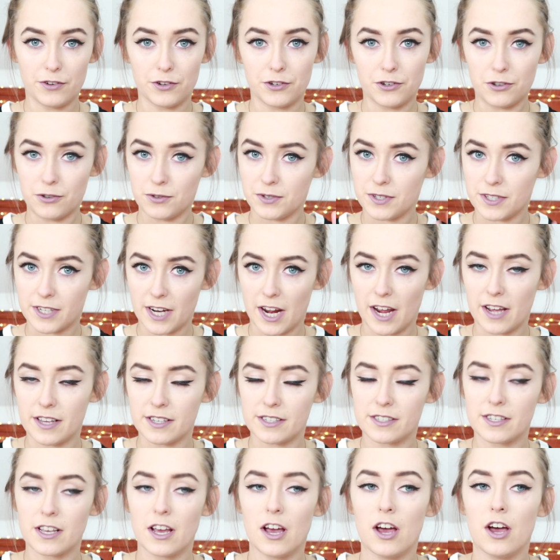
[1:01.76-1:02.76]
of those
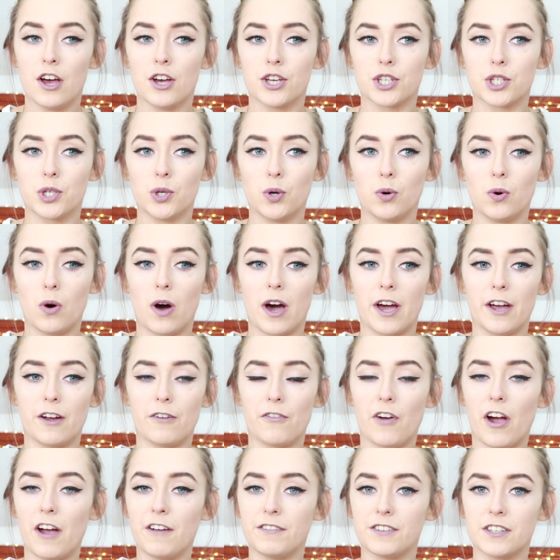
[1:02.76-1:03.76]
days. So I
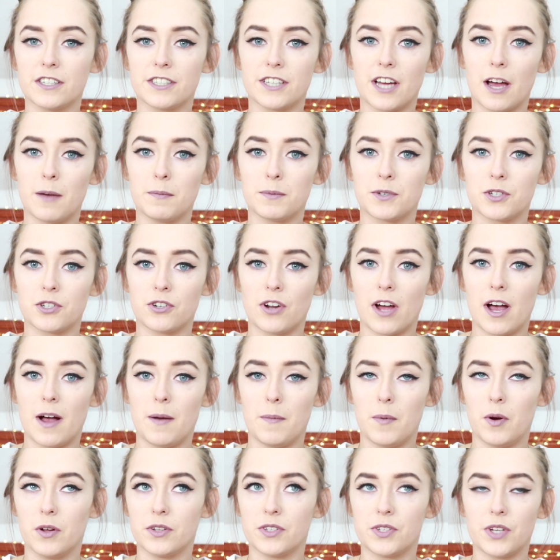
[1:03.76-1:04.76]
arrived into
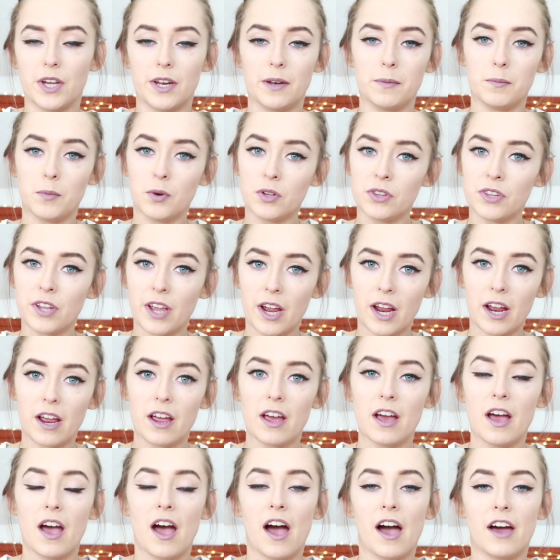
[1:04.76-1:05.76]
Amsterdam on, say, the Monday,
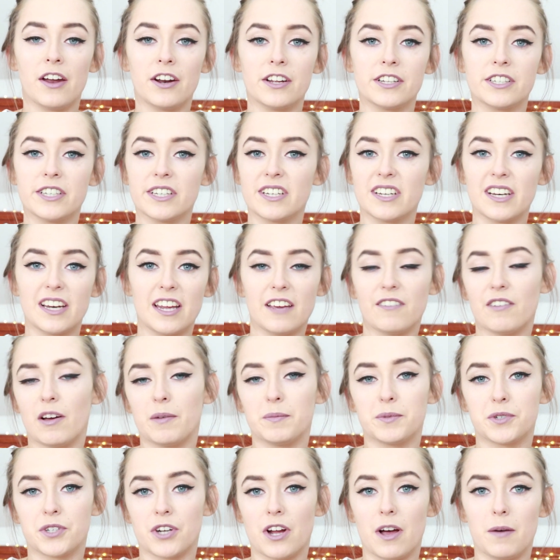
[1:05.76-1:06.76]
and I didn't leave
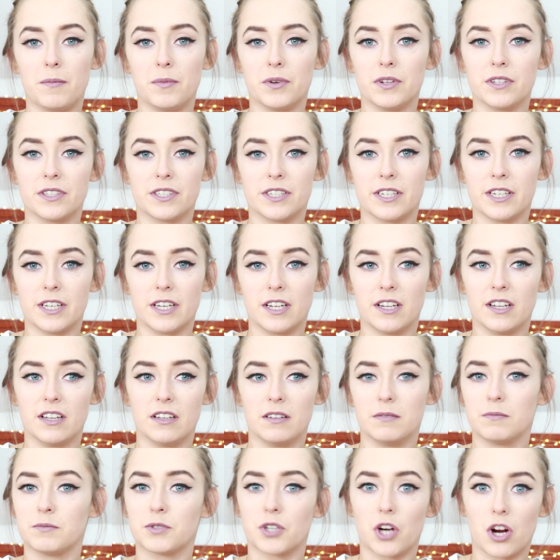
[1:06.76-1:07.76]
Amsterdam until
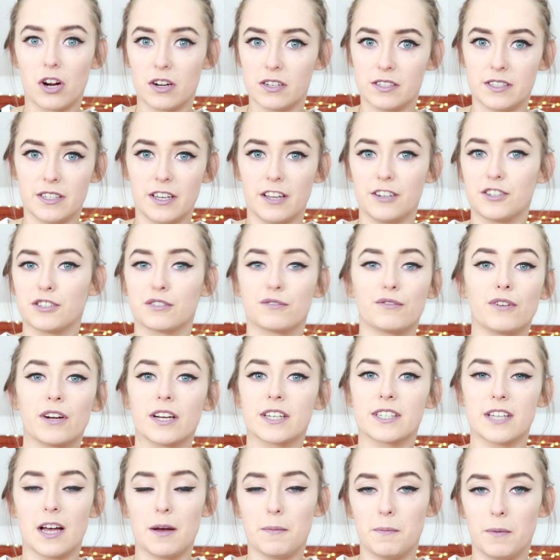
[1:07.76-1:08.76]
Thursday, just for
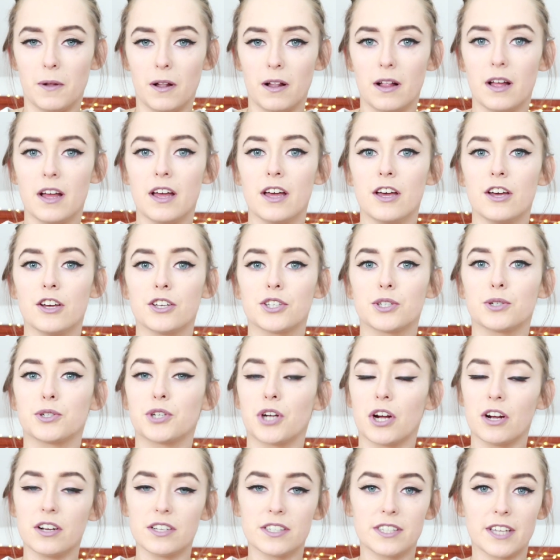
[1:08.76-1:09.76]
example. So
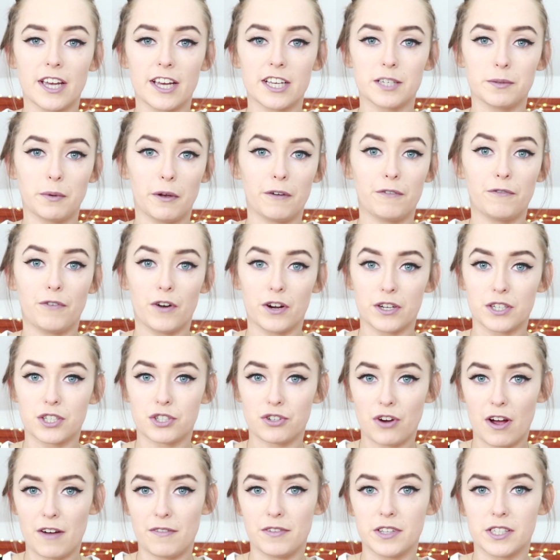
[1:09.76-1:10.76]
Thursday is my
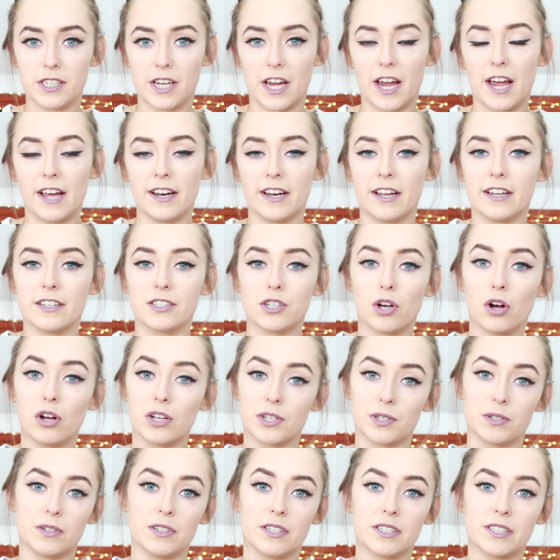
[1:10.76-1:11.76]
first travel day, and that's
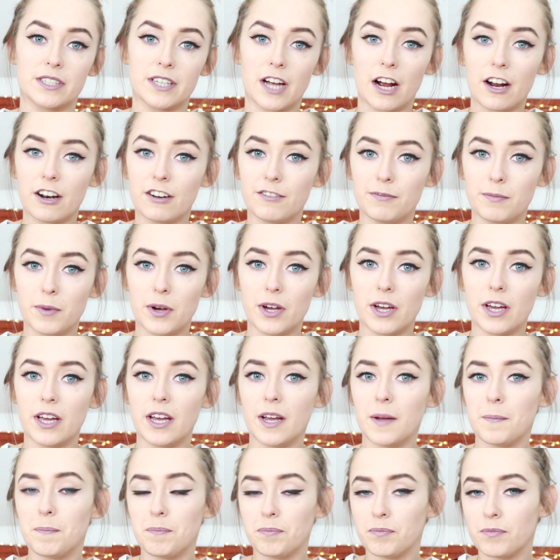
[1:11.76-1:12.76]
also the start of
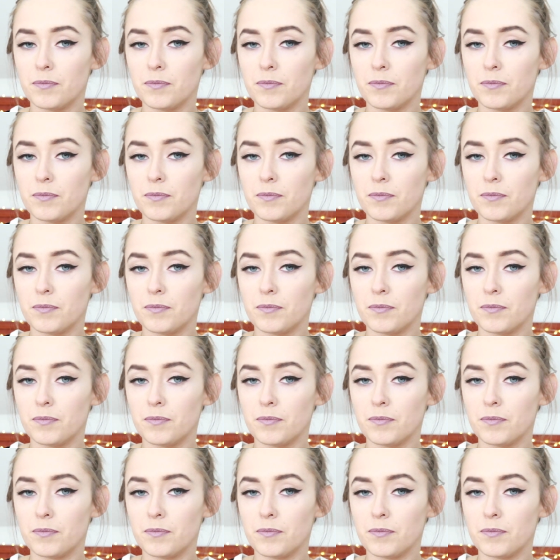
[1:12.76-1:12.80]
my